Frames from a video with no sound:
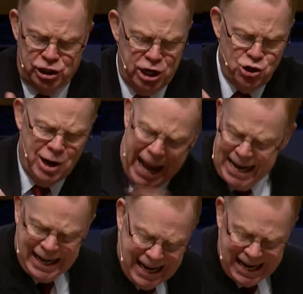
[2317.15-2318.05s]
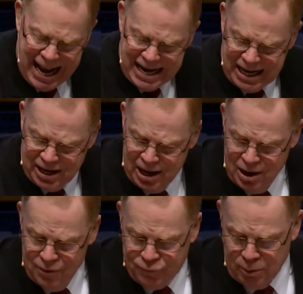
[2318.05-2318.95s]
and you're alienated
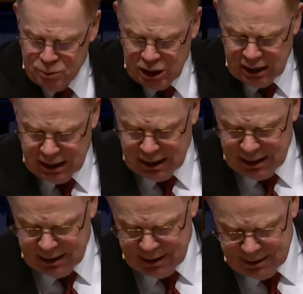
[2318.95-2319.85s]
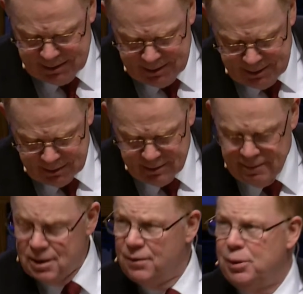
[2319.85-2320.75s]
from God.
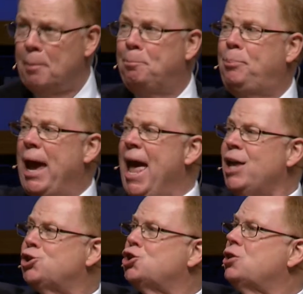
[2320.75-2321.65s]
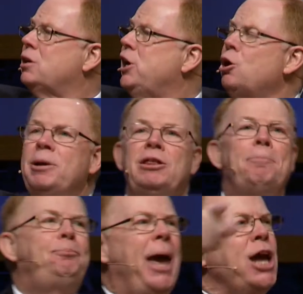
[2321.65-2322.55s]
The best, hear me, the
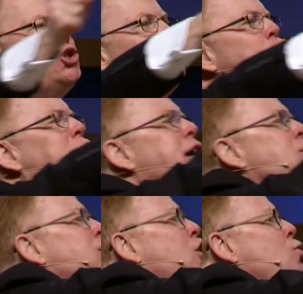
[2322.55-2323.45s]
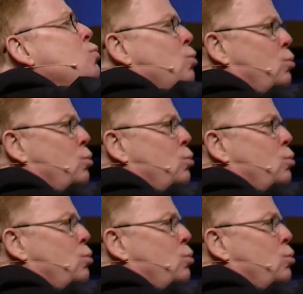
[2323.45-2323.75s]
best you can do